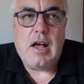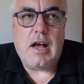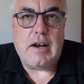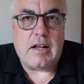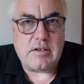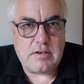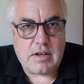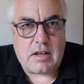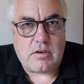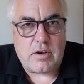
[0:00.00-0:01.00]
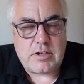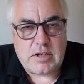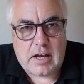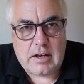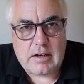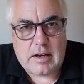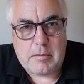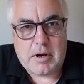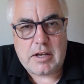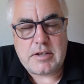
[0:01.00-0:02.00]
and I'll, I'll go into that in a
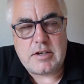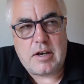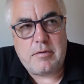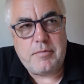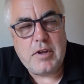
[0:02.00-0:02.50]
minute or two